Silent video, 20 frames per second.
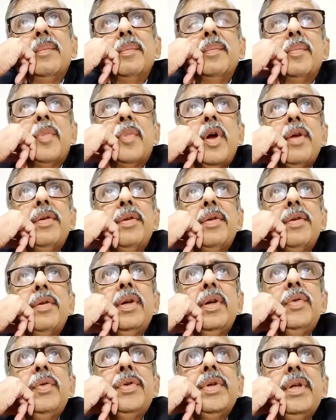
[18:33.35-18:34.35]

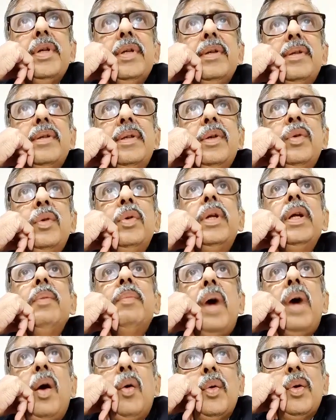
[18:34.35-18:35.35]
prosecution is duty
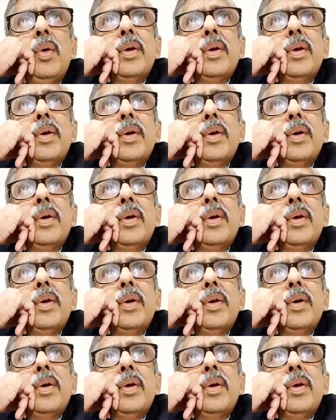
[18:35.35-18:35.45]
bound